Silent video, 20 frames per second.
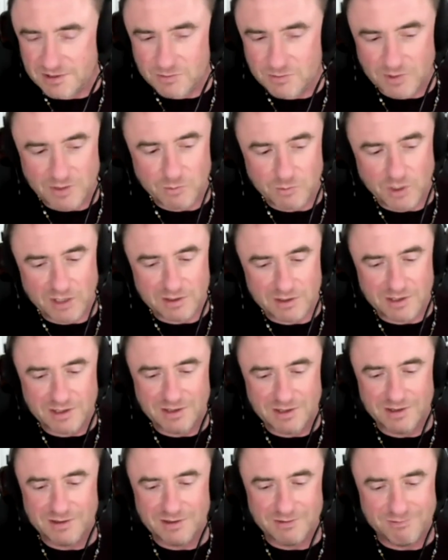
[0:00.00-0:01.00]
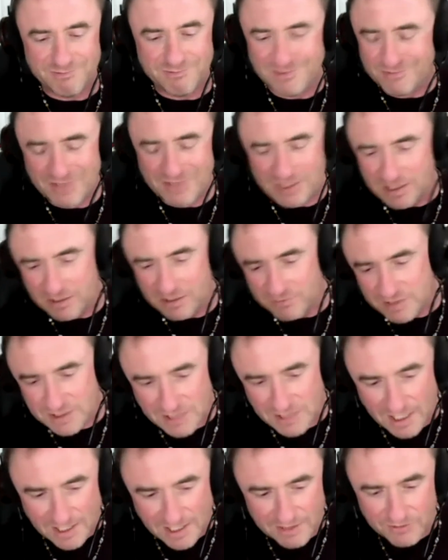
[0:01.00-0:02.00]
And, well, if you leave
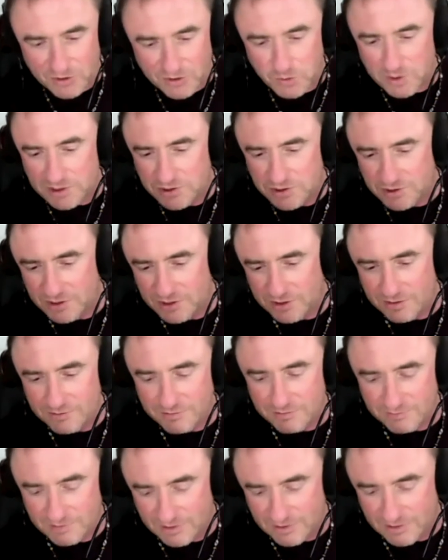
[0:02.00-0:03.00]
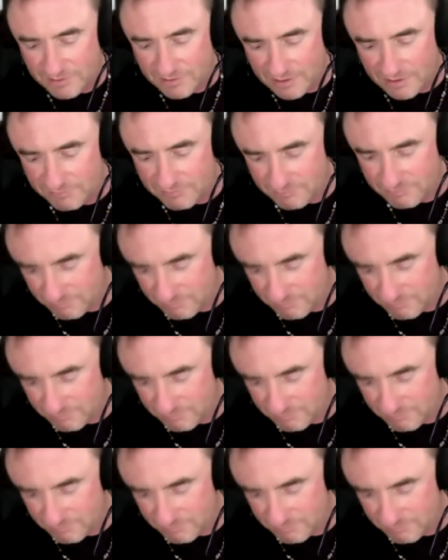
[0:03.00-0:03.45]
aside the question of, that, that